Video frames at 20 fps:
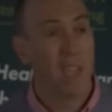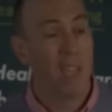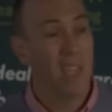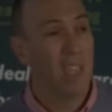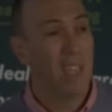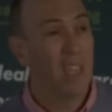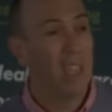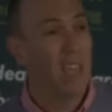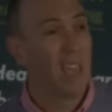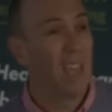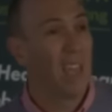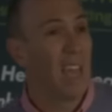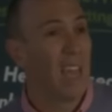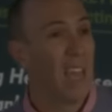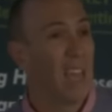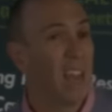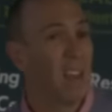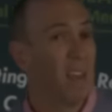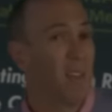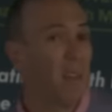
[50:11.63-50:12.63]
a year,
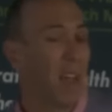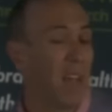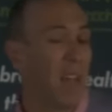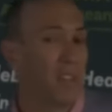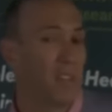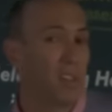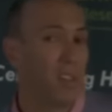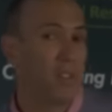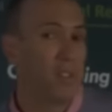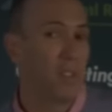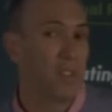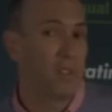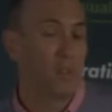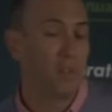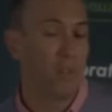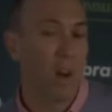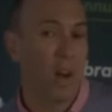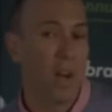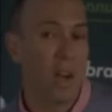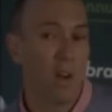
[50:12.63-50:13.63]
and our success
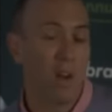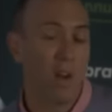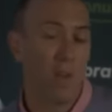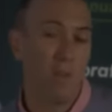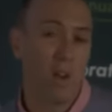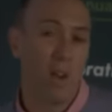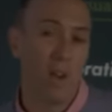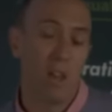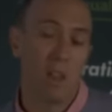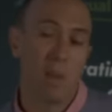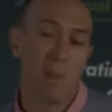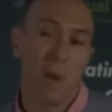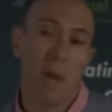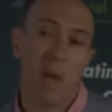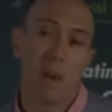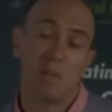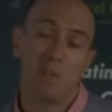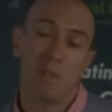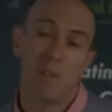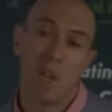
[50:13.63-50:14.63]
rate of getting them
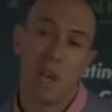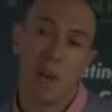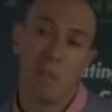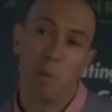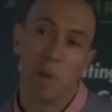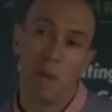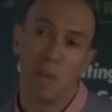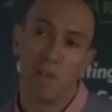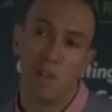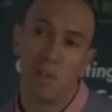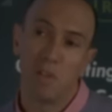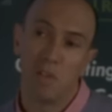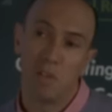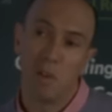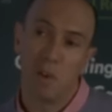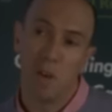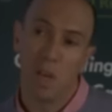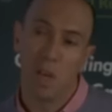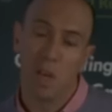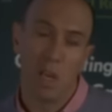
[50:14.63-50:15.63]
out of CRPS
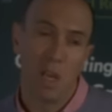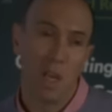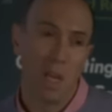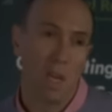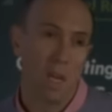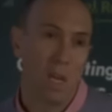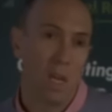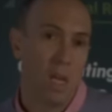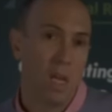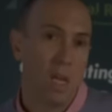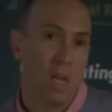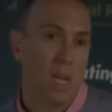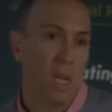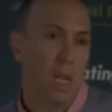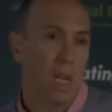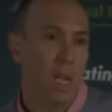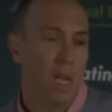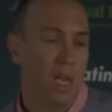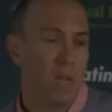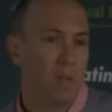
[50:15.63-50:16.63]
inside a year
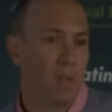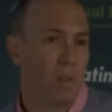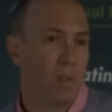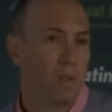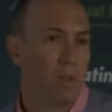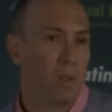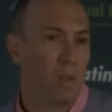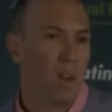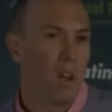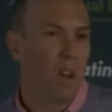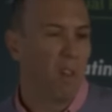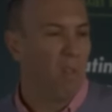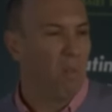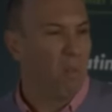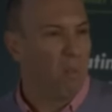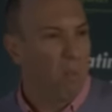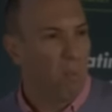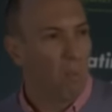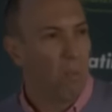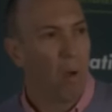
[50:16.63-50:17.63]
is
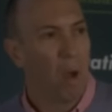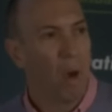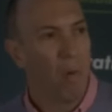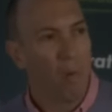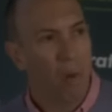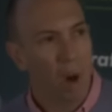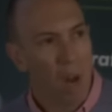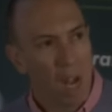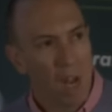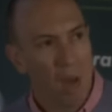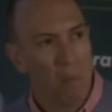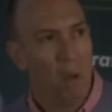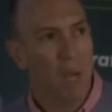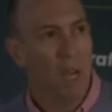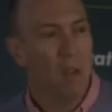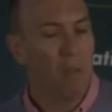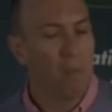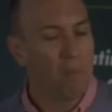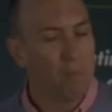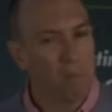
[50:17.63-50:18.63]
around
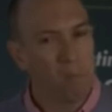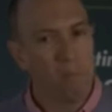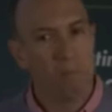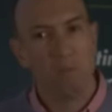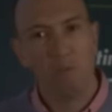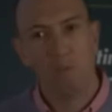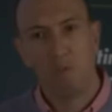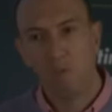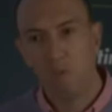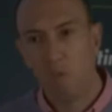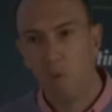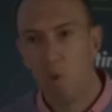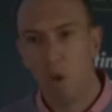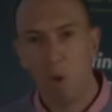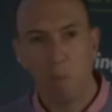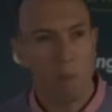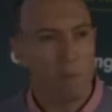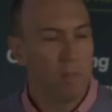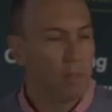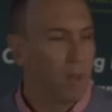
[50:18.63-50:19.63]
about 40%.